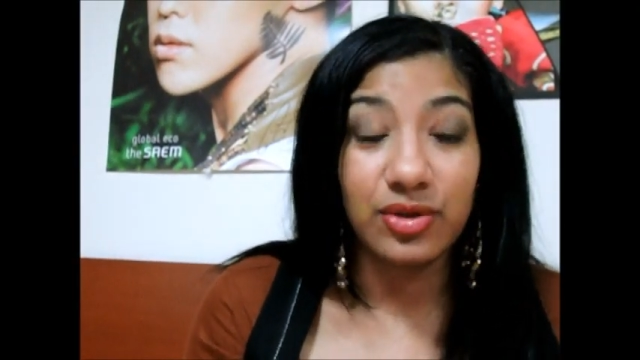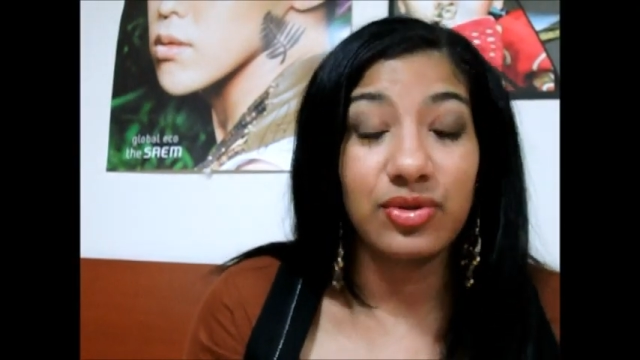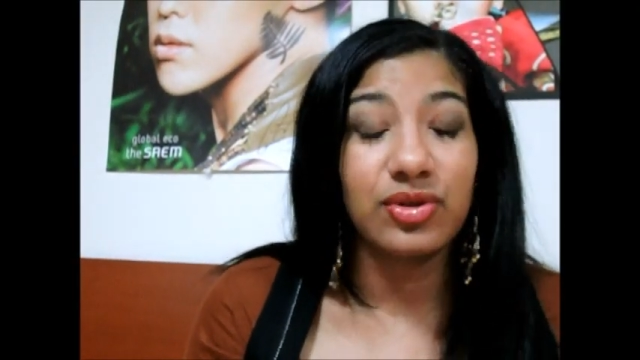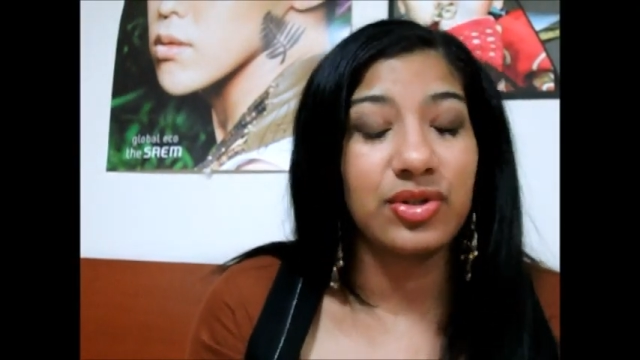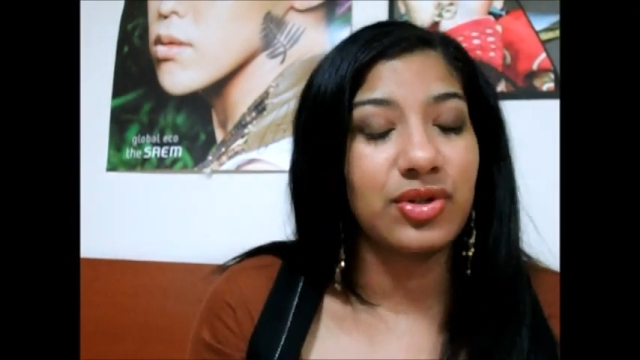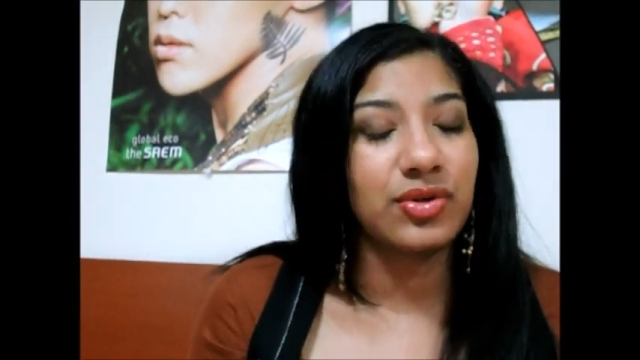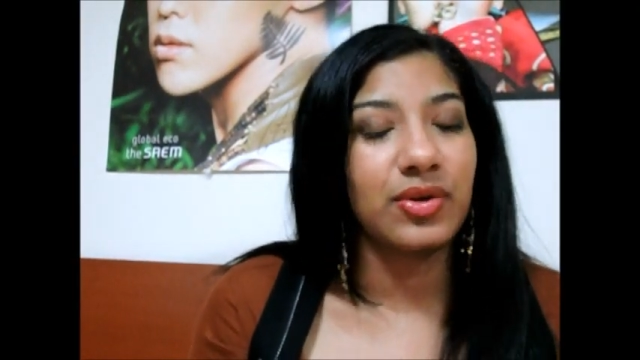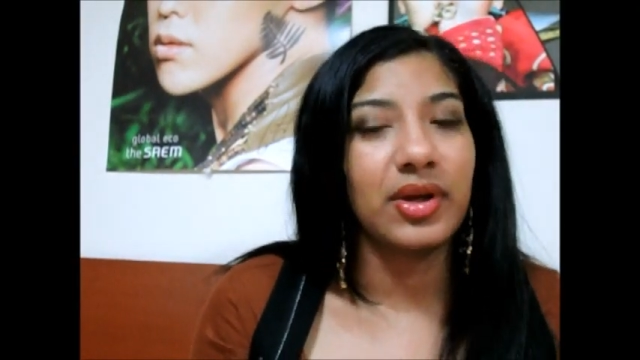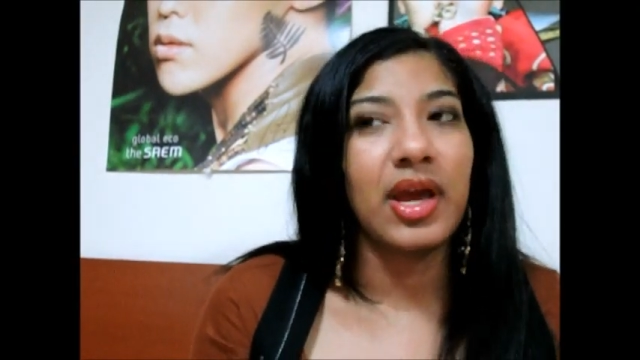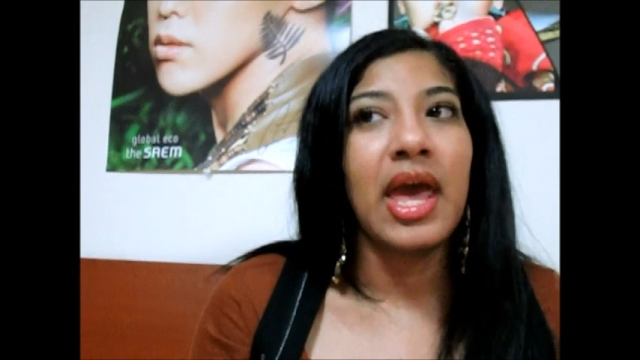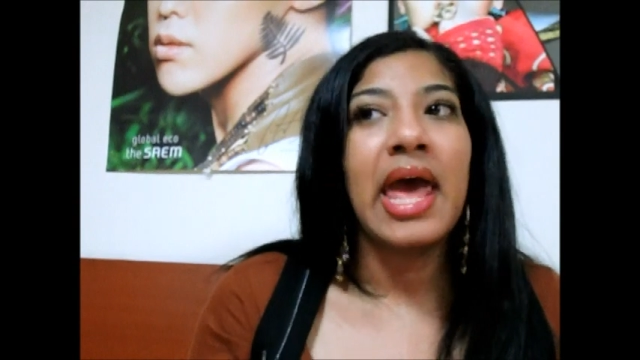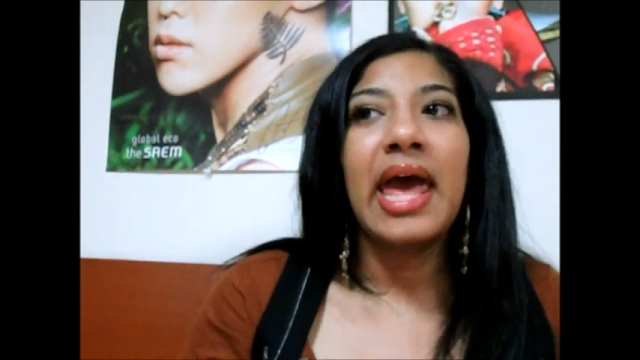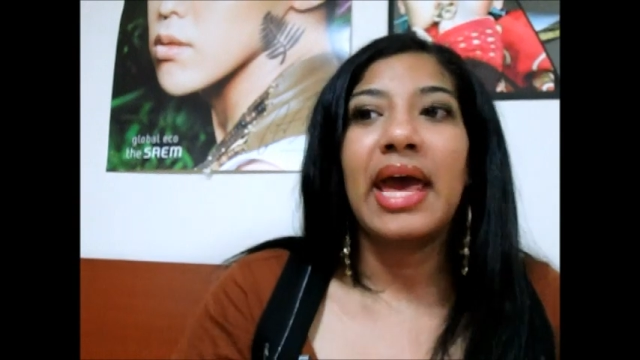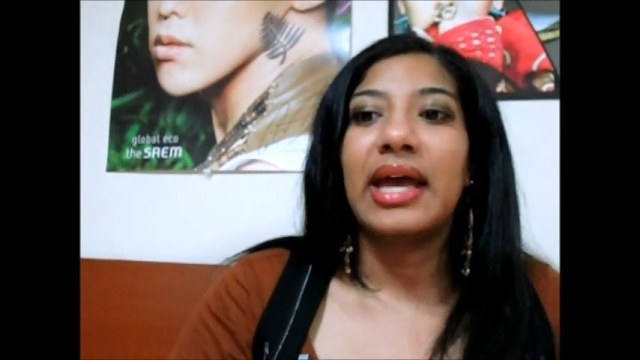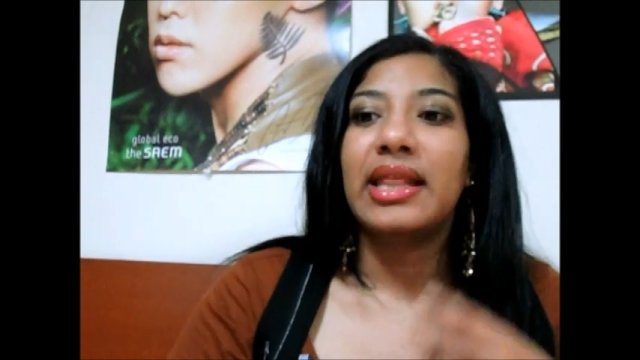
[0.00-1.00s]
used to it.
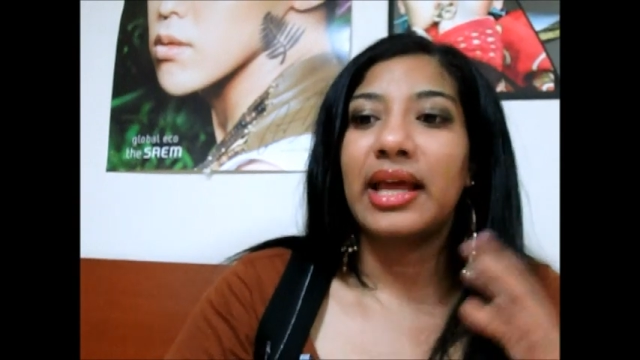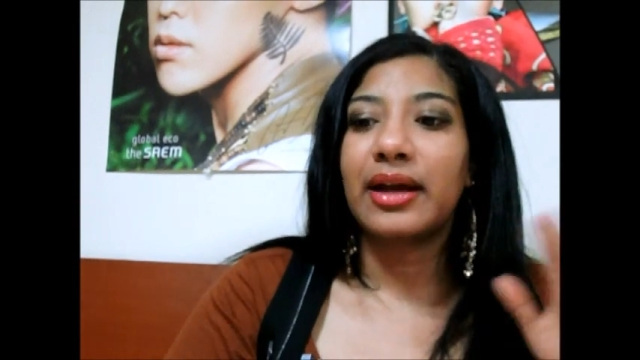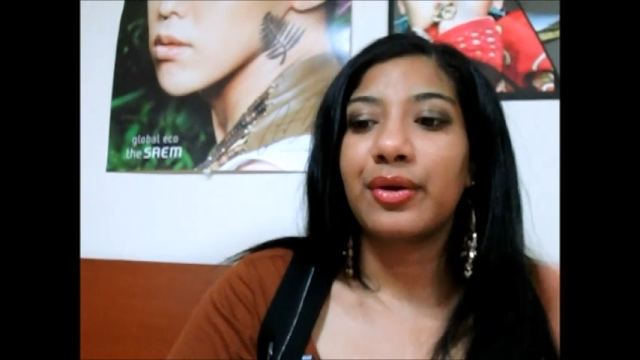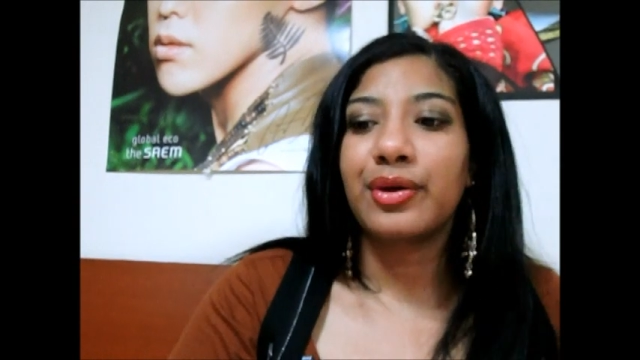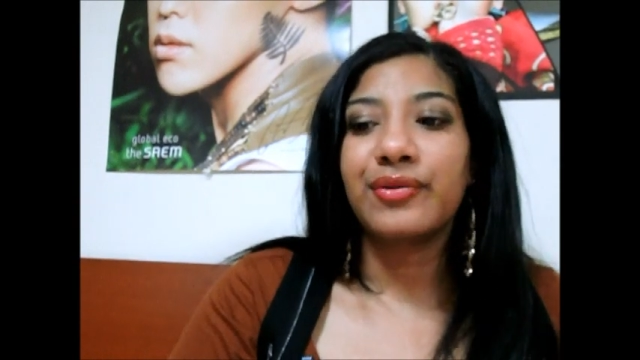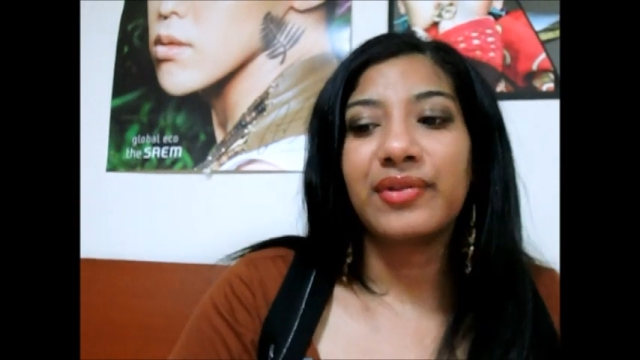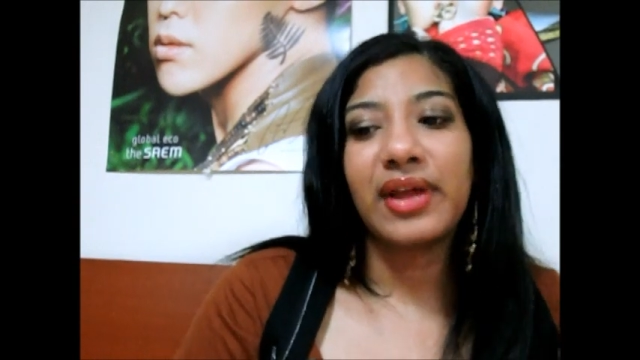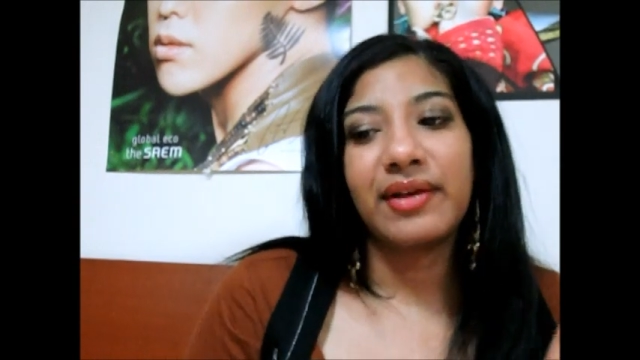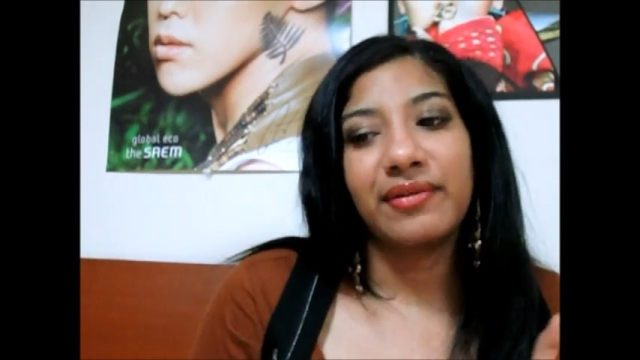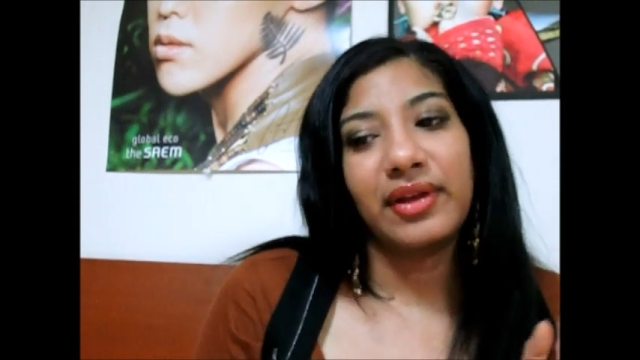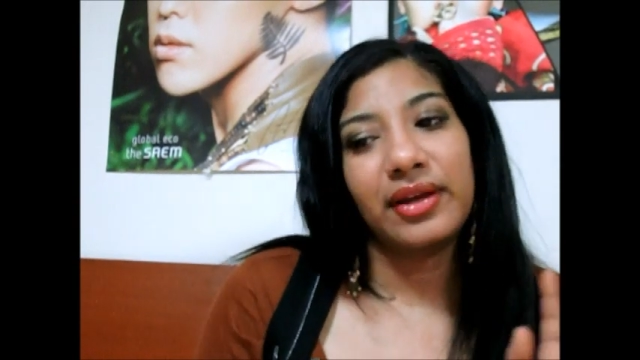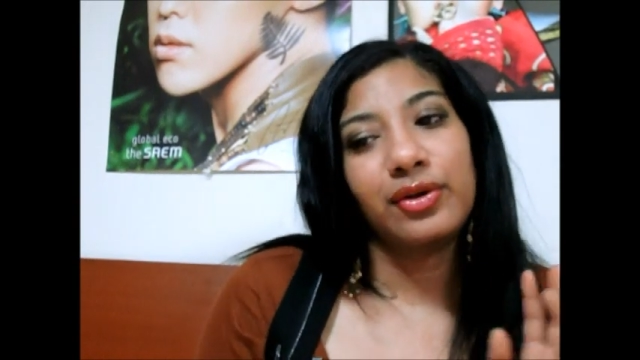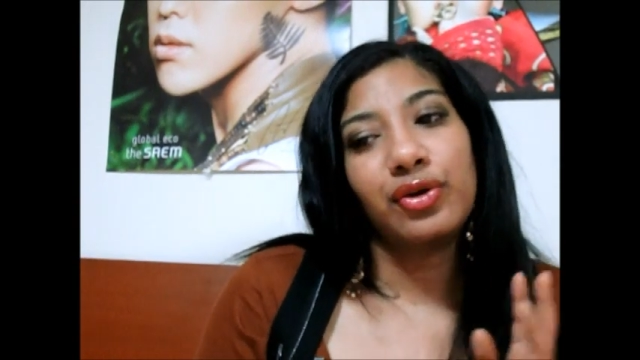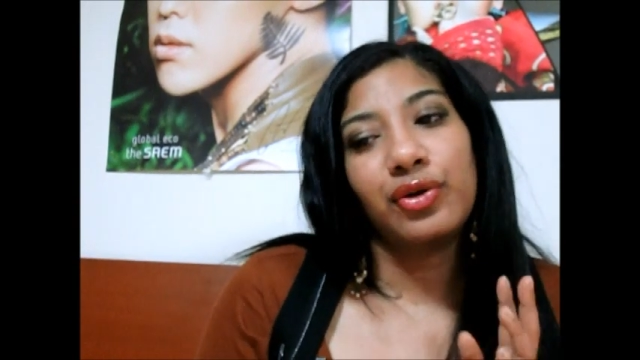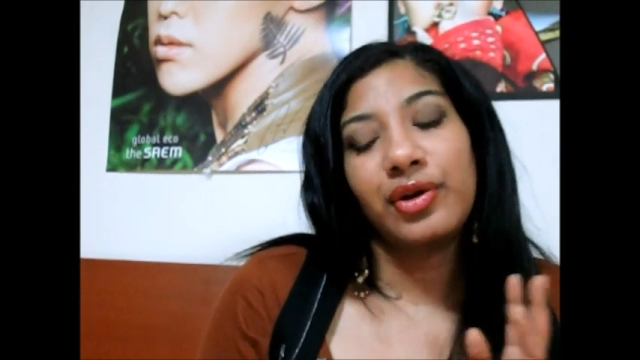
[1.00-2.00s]
And like, I'll even have
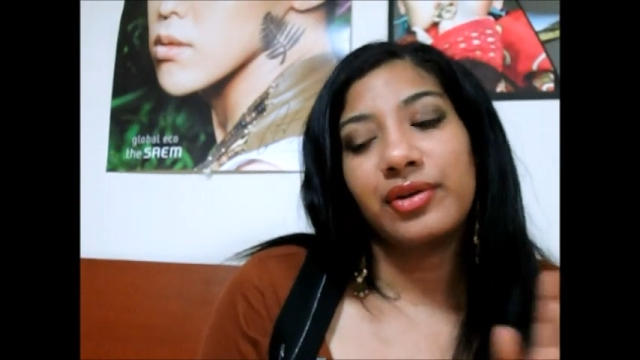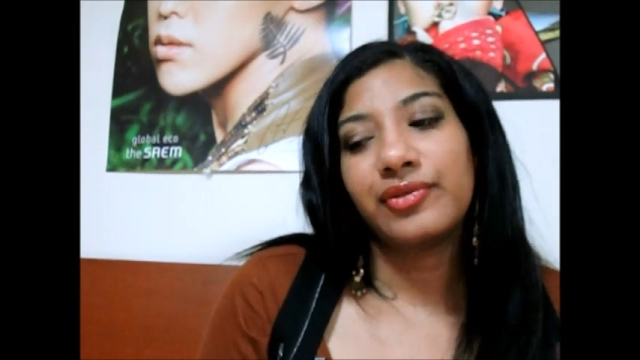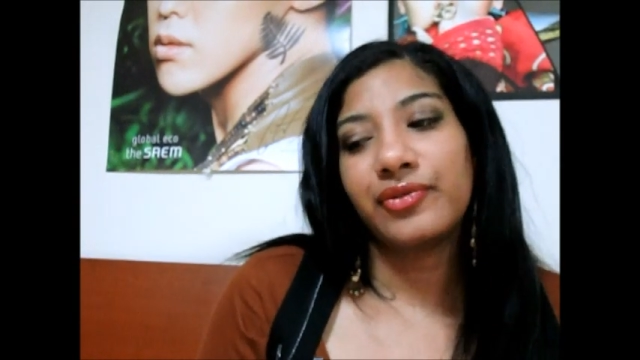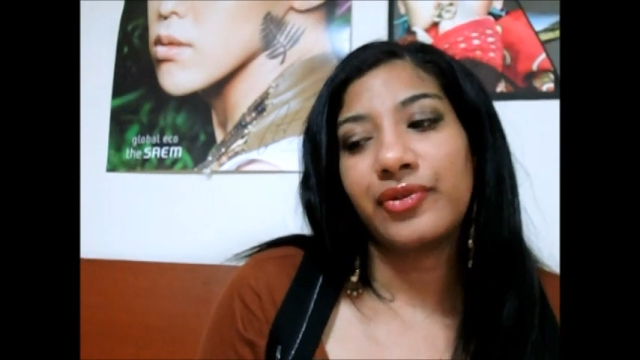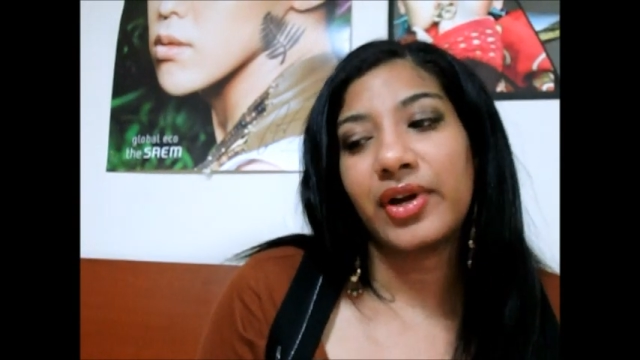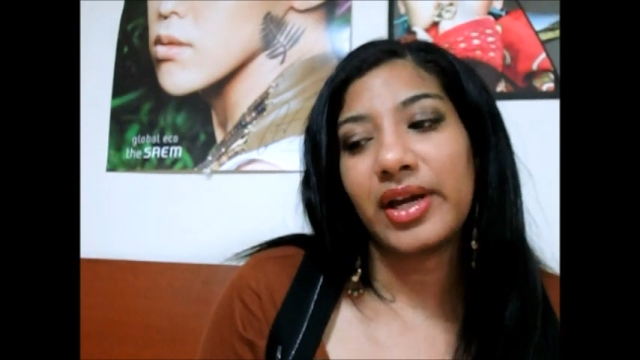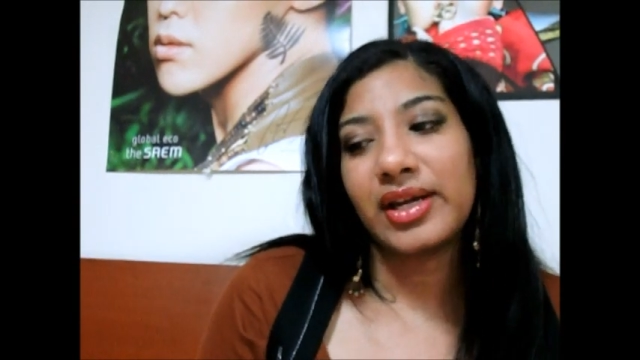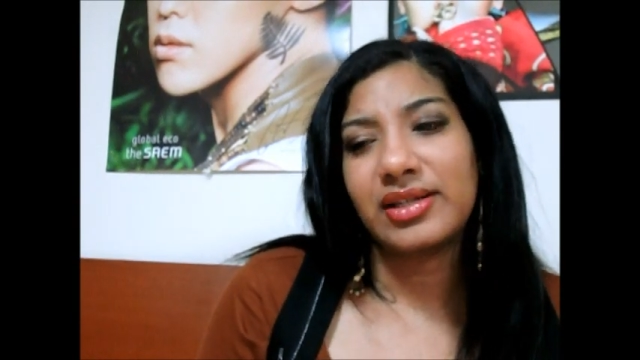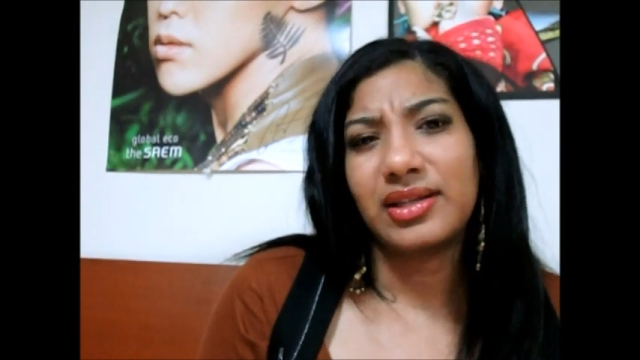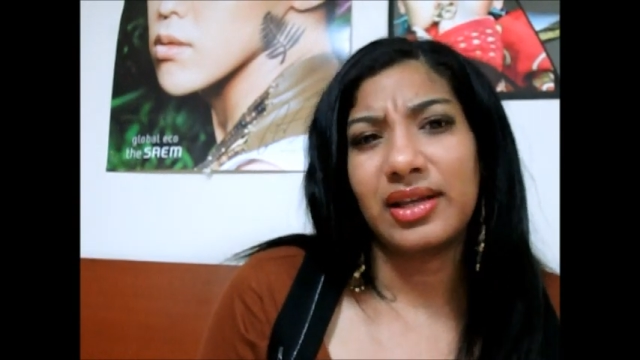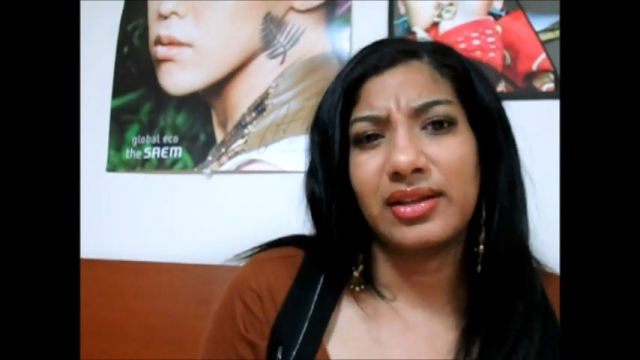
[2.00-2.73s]
like Korean friends,